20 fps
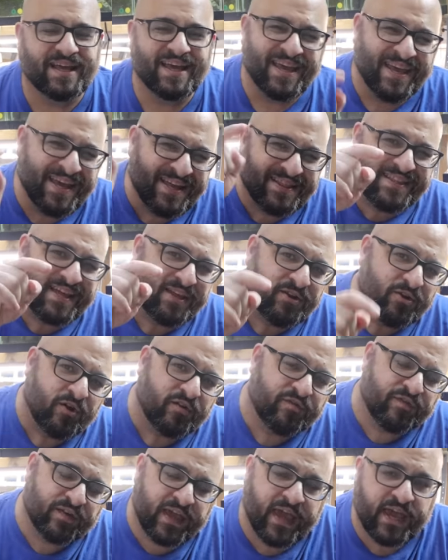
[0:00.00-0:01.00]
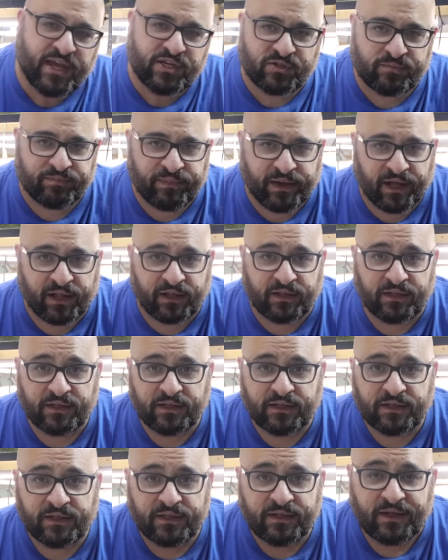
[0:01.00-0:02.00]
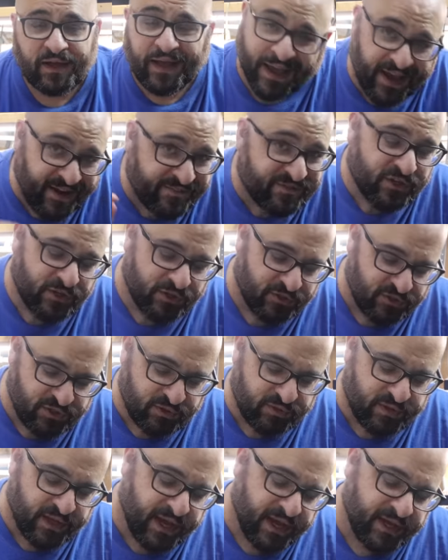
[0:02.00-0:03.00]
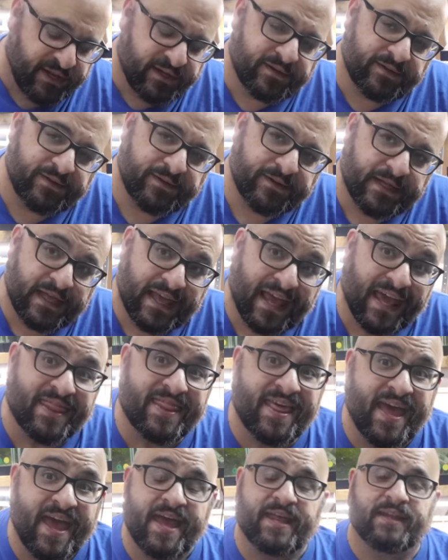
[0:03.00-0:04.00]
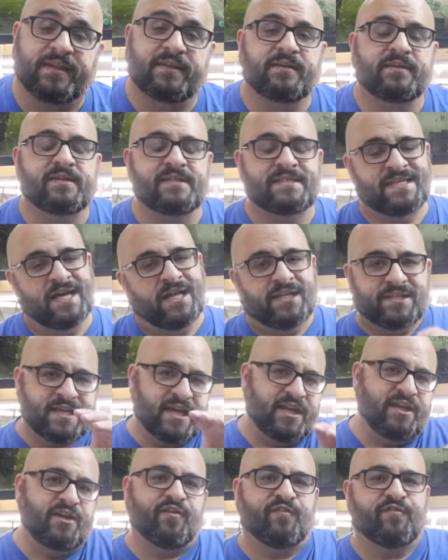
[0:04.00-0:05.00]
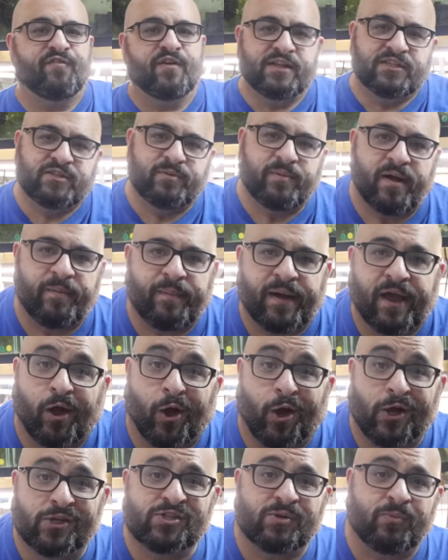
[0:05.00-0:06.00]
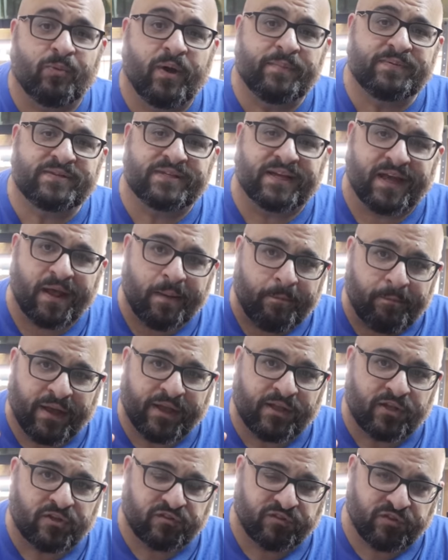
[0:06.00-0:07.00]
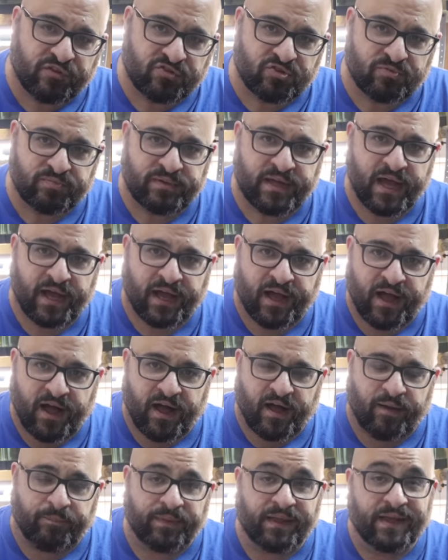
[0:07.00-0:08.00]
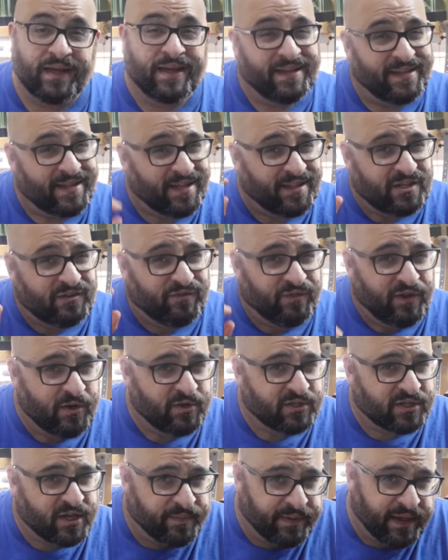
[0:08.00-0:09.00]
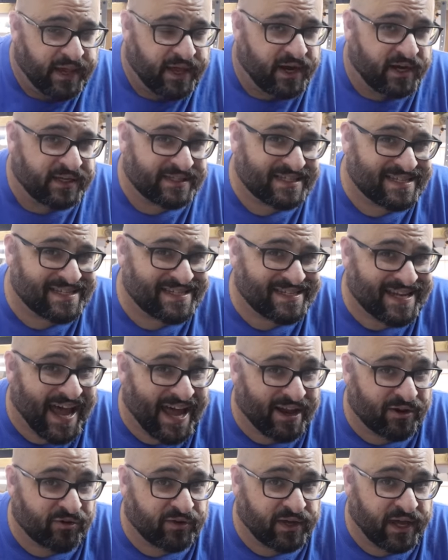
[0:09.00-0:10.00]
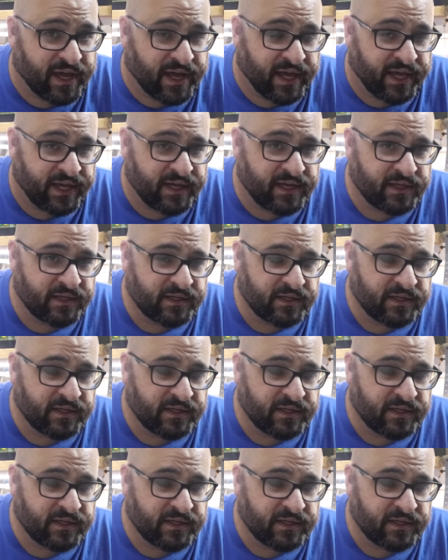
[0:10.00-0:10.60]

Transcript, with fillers: Hit that notification bell after you do that. And then tell 10 of your friends about my awesome website, michaelsfishroom.com. Now this video is coming out on Saturday,